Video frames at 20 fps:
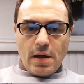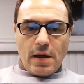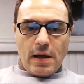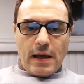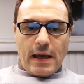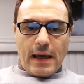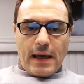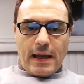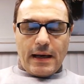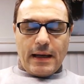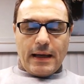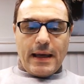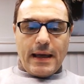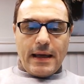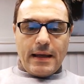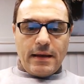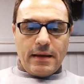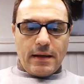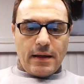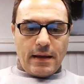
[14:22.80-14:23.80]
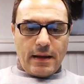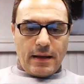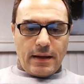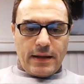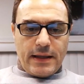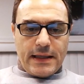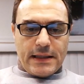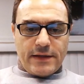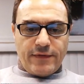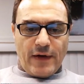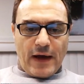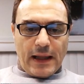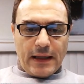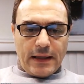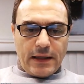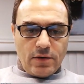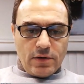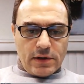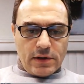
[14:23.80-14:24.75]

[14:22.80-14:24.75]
And again, these values,